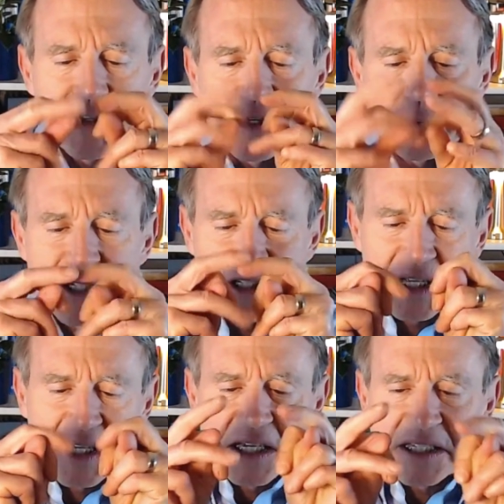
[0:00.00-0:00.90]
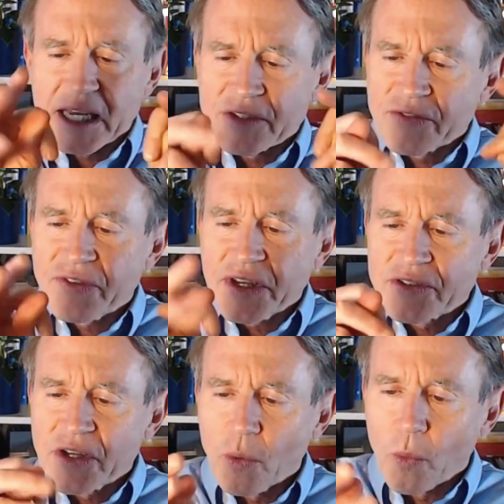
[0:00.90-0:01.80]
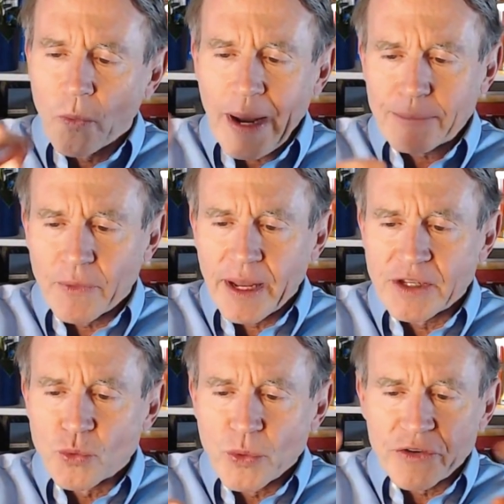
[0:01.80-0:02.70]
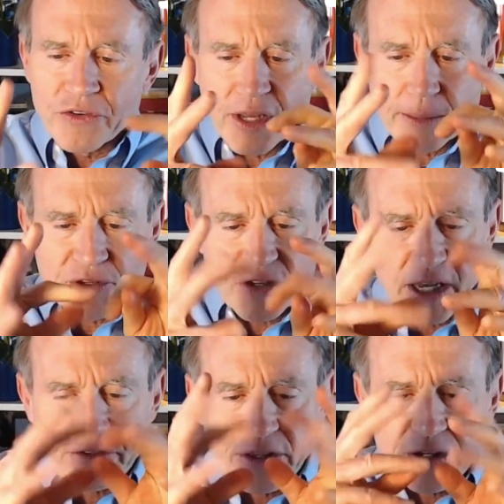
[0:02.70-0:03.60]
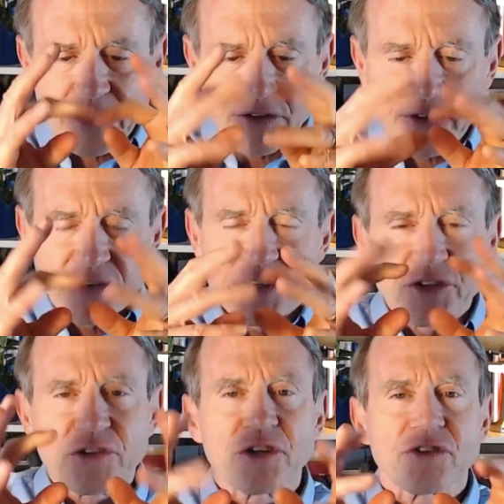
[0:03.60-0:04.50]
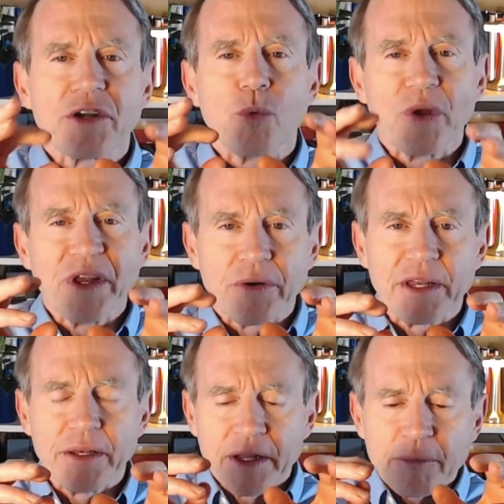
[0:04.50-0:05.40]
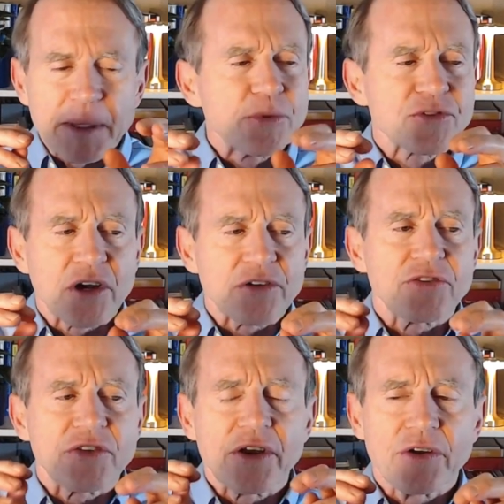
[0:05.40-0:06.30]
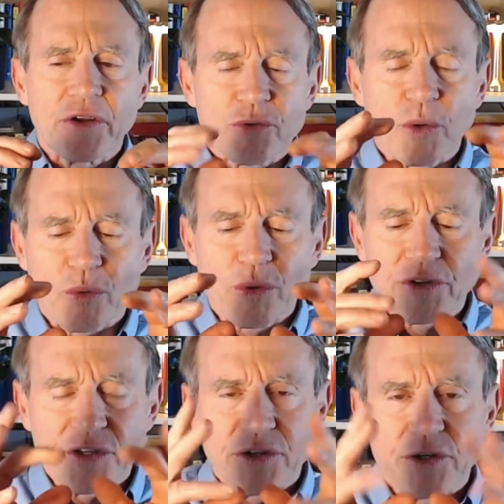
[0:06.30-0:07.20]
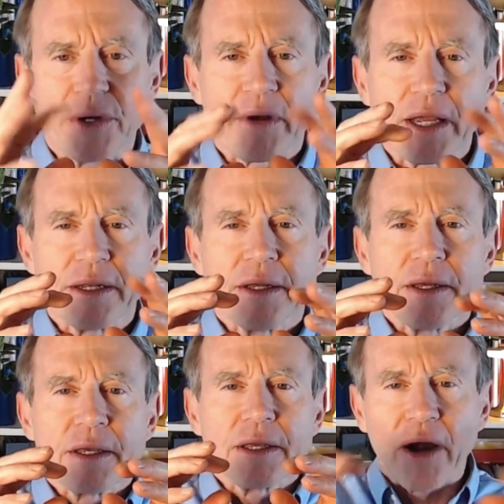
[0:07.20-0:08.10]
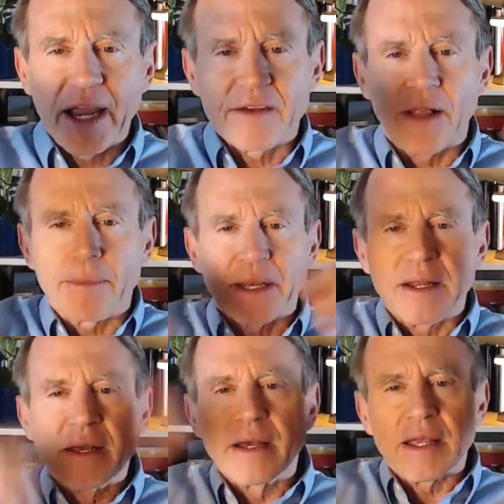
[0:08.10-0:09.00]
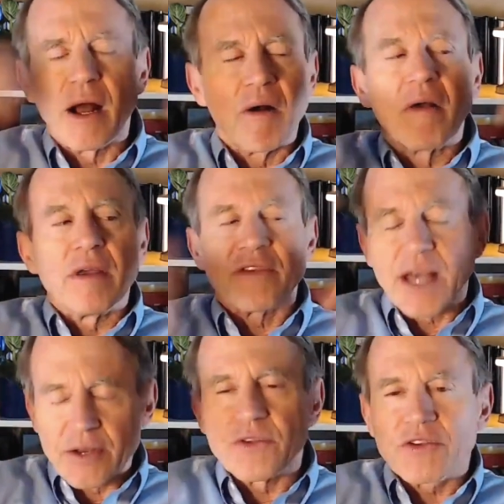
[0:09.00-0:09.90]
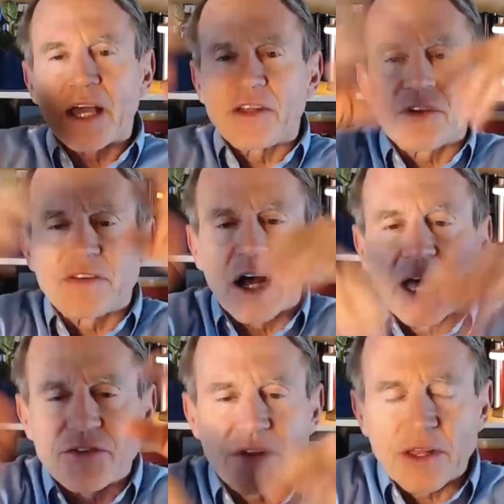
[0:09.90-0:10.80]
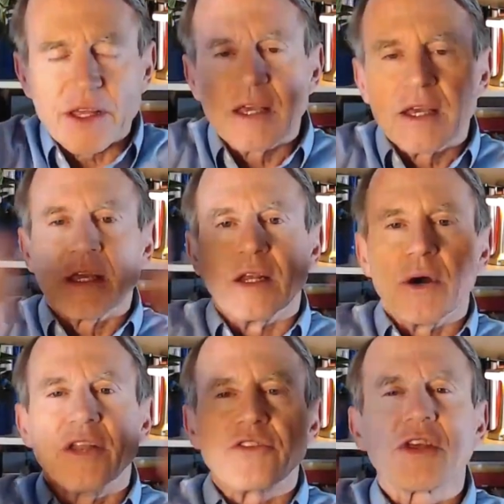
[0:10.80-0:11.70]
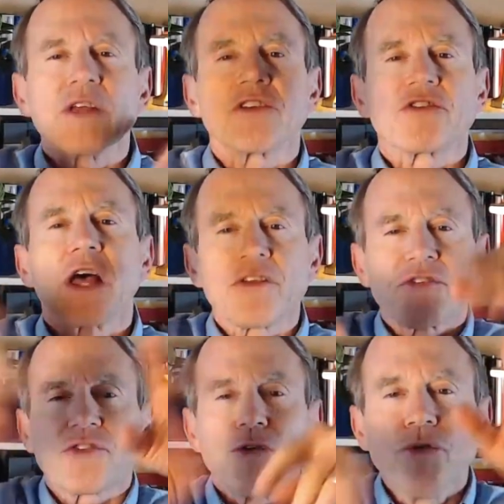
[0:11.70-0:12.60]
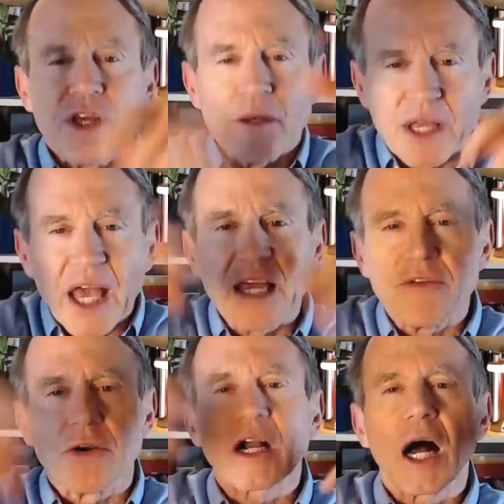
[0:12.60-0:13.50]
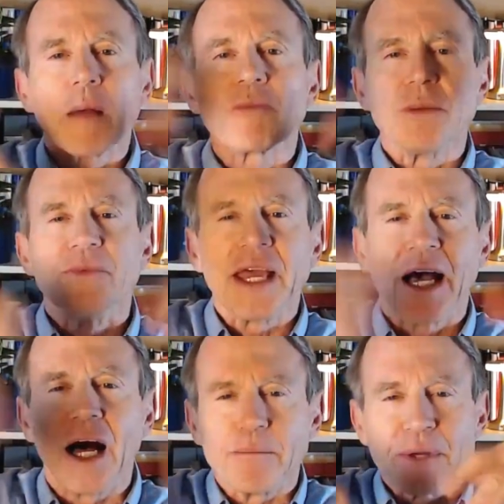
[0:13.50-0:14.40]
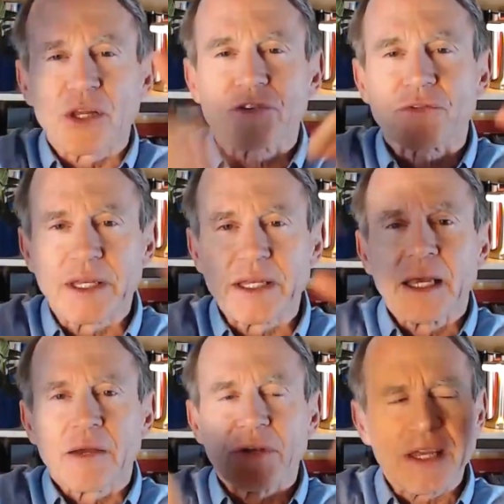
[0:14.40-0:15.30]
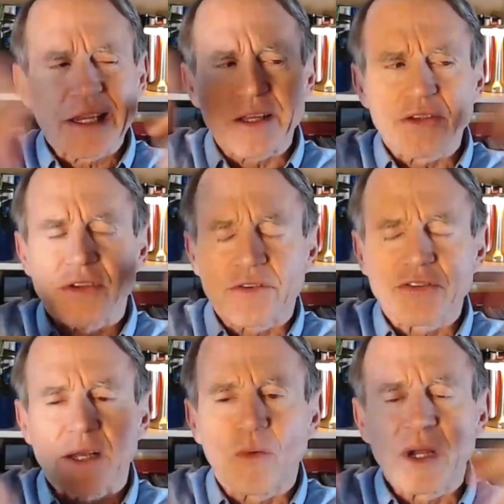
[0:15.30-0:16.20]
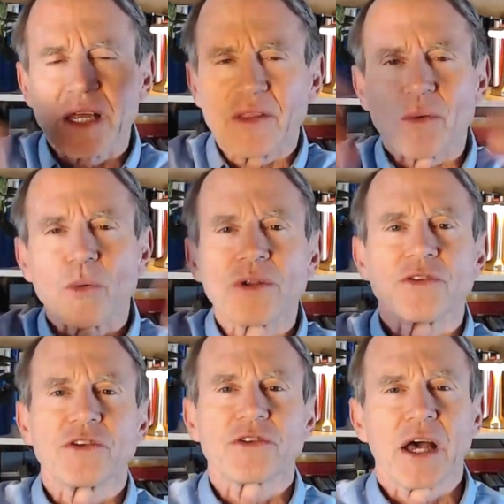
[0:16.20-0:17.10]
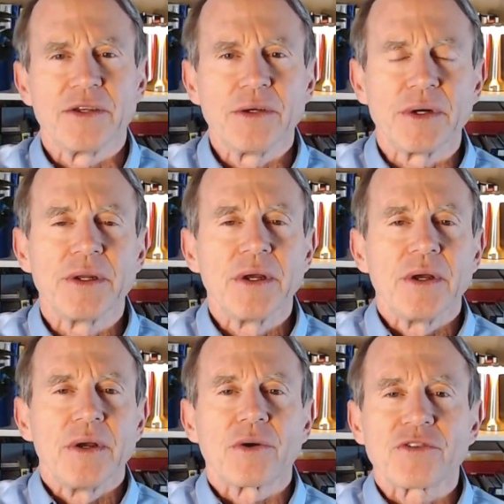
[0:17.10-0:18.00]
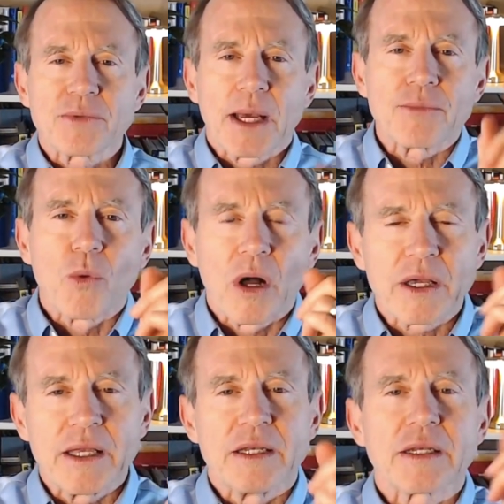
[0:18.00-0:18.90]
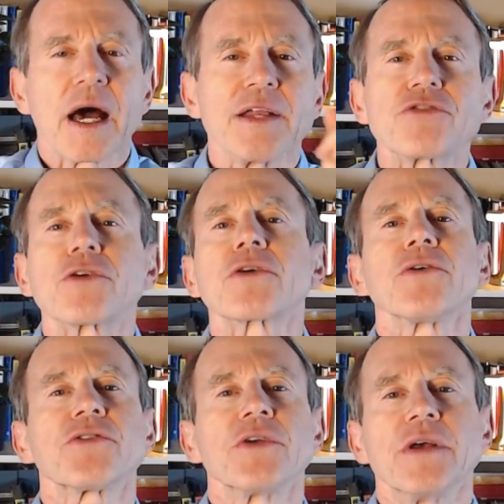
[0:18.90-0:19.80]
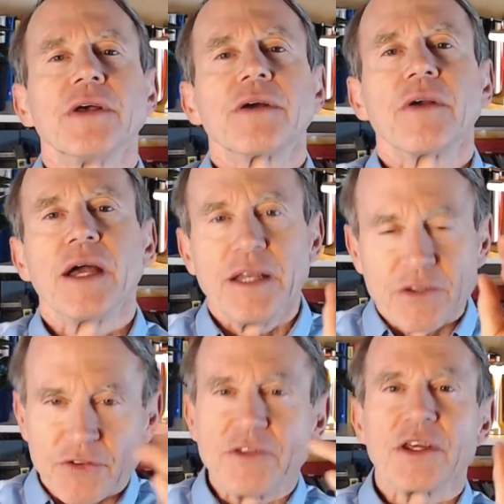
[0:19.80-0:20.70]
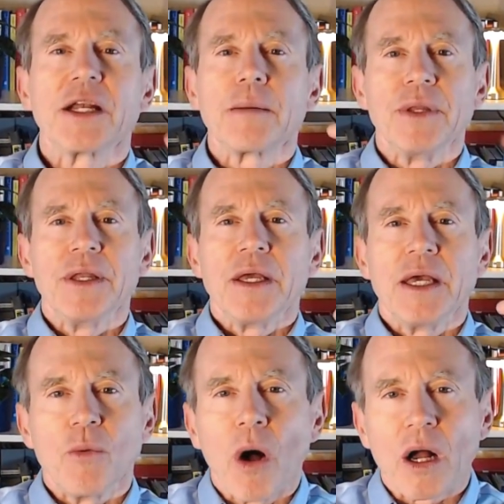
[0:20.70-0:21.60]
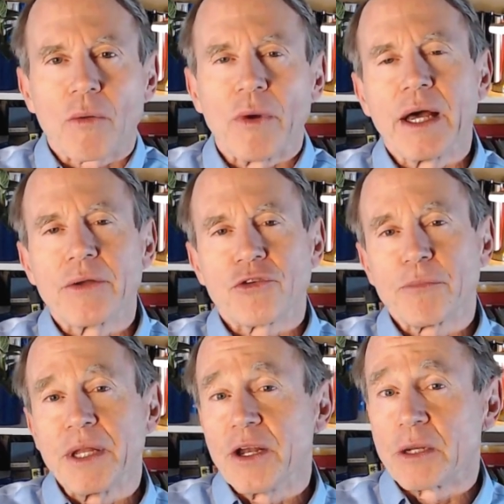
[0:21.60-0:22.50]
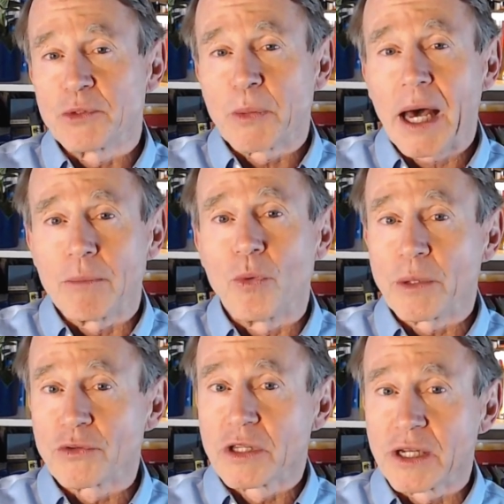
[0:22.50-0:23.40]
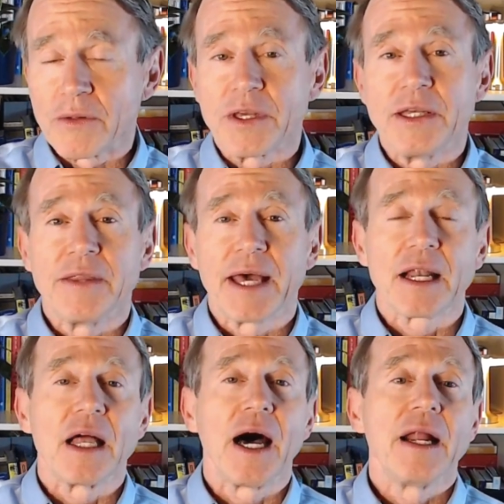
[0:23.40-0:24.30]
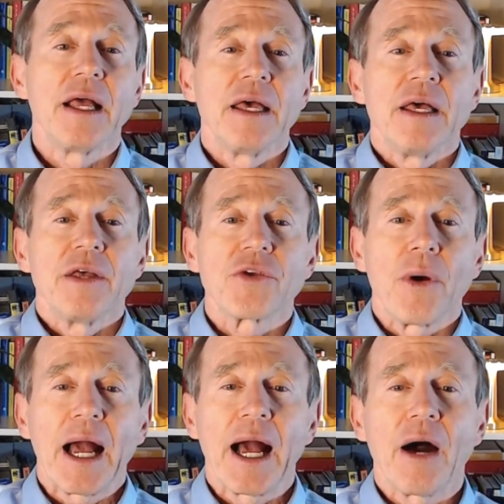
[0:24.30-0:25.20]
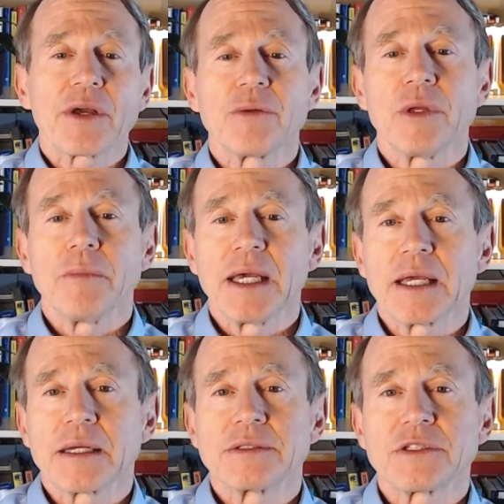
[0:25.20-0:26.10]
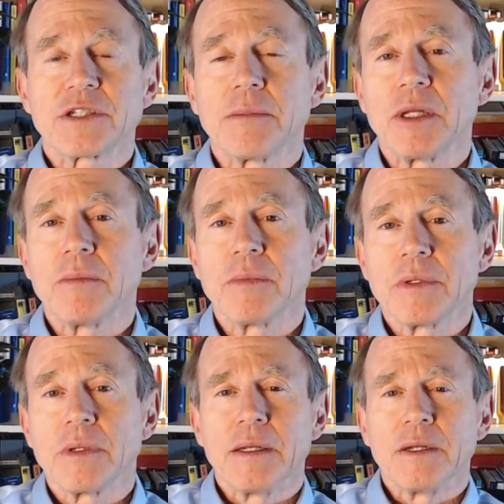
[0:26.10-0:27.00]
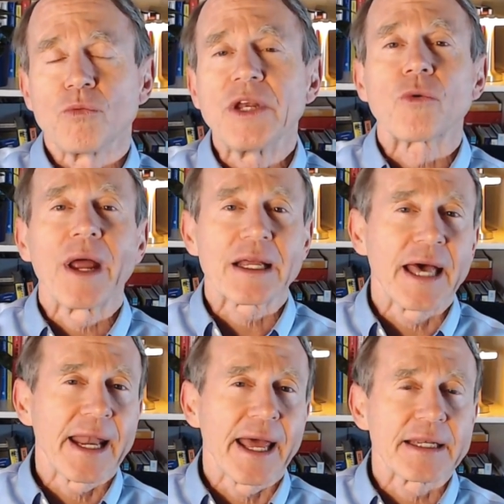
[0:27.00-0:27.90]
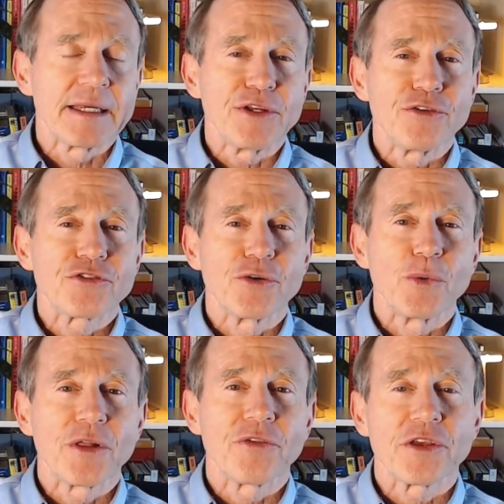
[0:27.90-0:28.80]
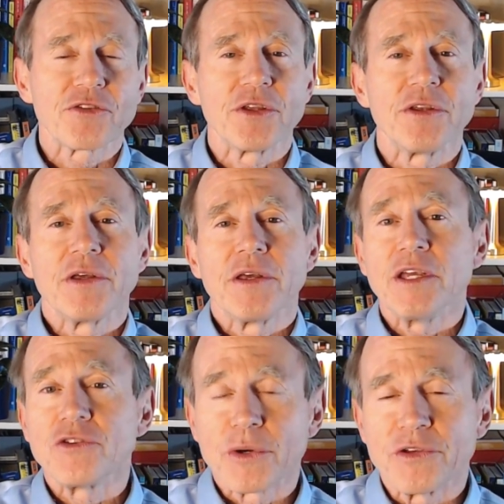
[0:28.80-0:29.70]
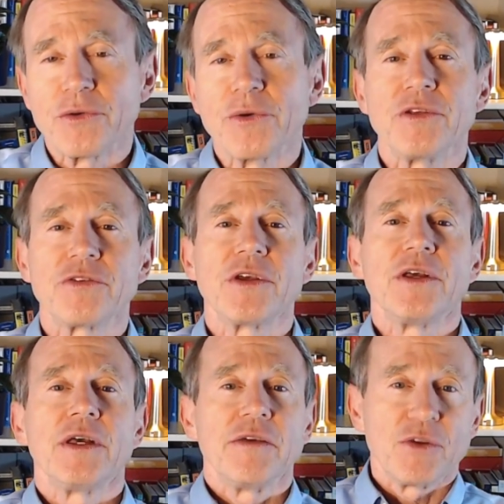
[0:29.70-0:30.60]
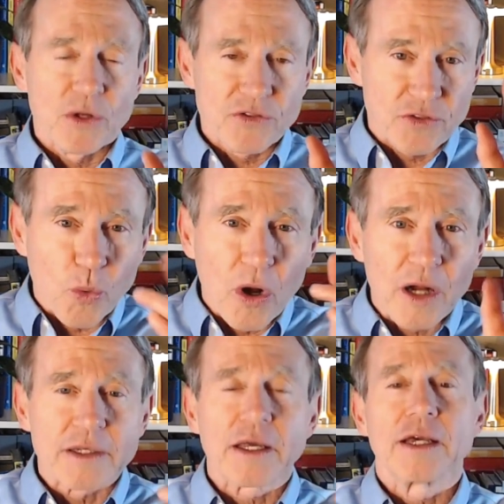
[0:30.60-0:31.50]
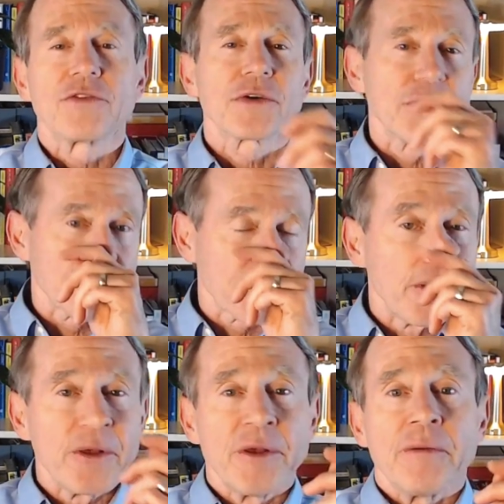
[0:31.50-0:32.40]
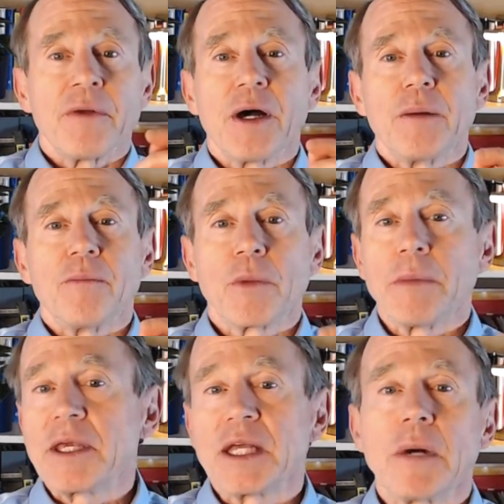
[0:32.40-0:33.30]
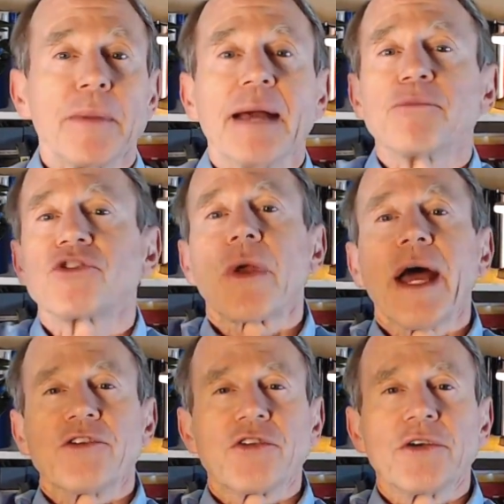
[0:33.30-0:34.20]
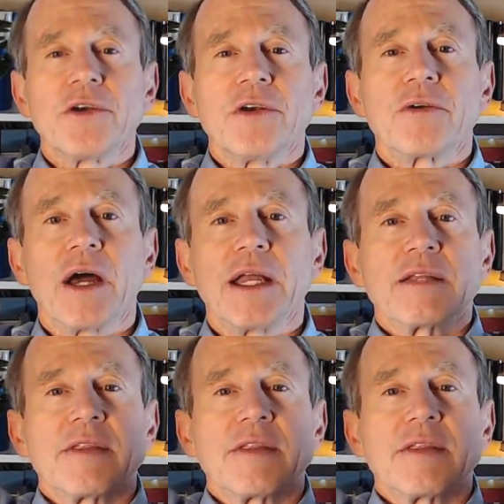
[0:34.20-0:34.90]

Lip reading: He's got his fingers all wrapped around these weird shapes, and he's constantly looking at his fingers, and it just looks very weird. And people start to stare and notice, what in the world is he doing, right? Hand flapping. He's got to do this kind of stuff constantly. And it's a self-soothing behavior. It calms him down, but it looks ridiculous. And you're thinking, what in the world is this guy doing? Or sometimes walking in tight circles, right? He just needs to get up and walk around, or spinning on his bottom when he was little. He did that a lot. So how can we make stimming and redirect that activity? So one of the things that he enjoys doing is, if he wants to walk in tight circles, we maybe get him up and have him stretch, right?